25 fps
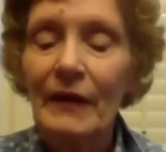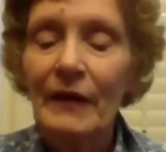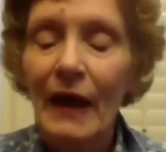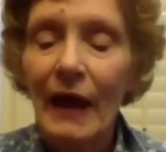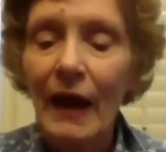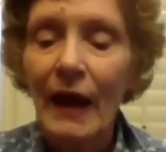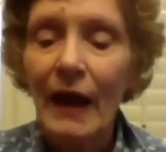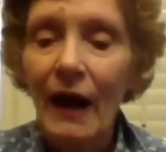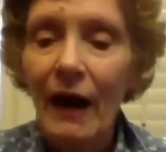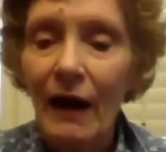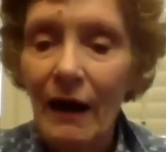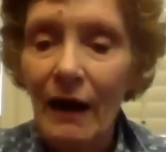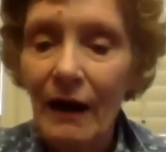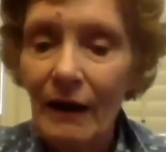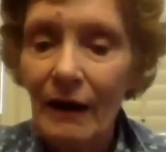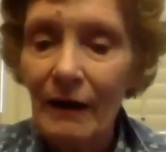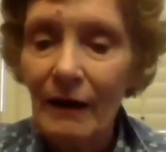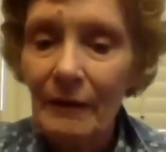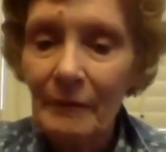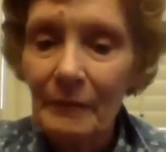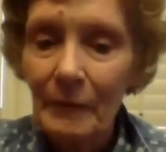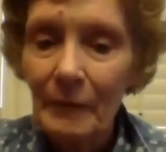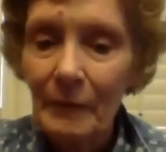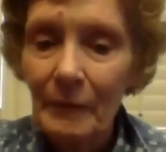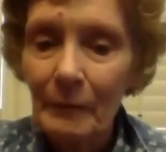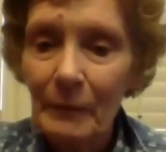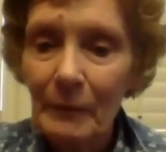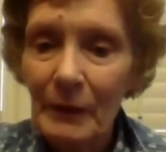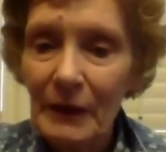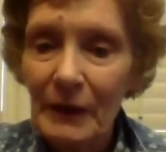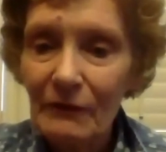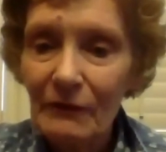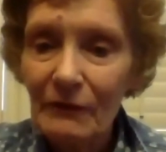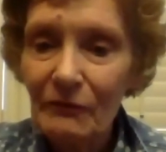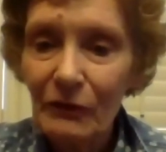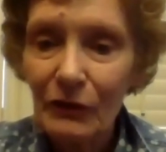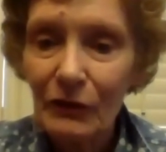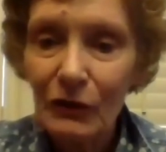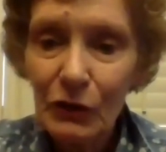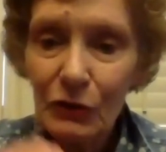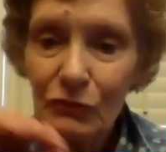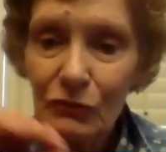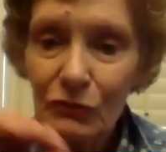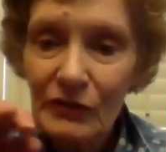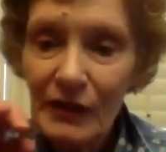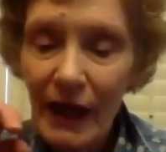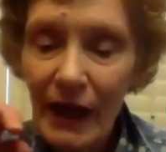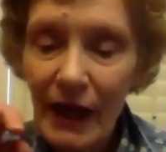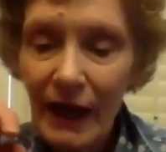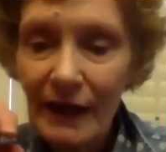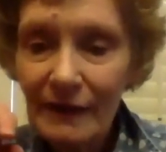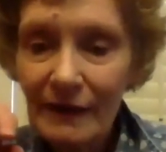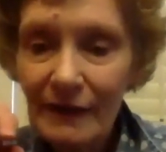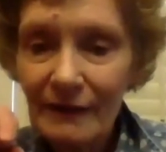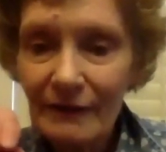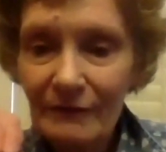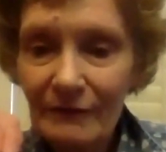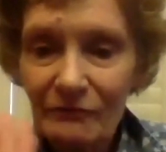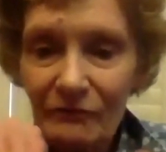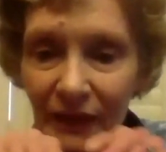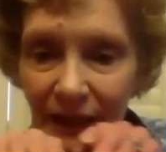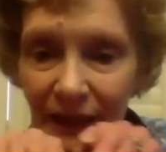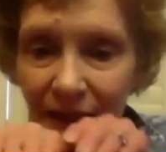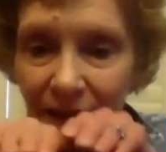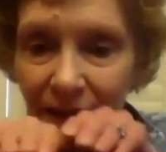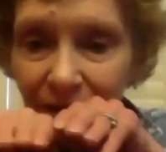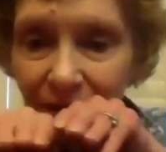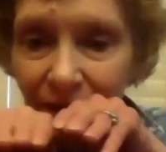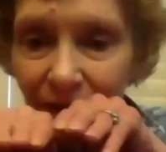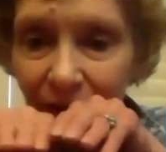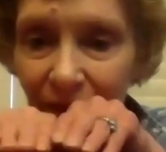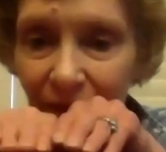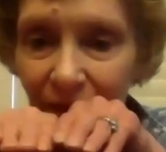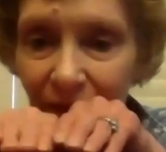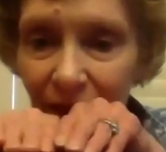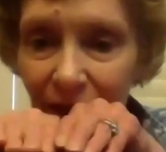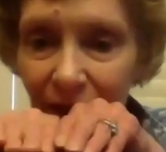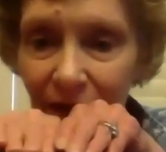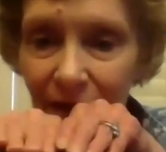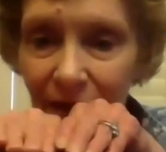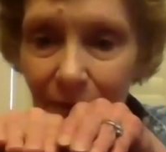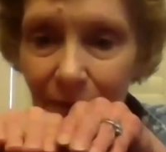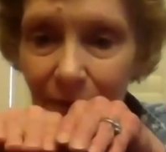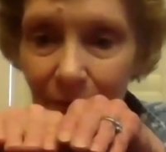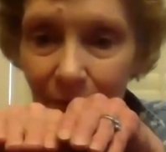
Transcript: But if a goose had feet that could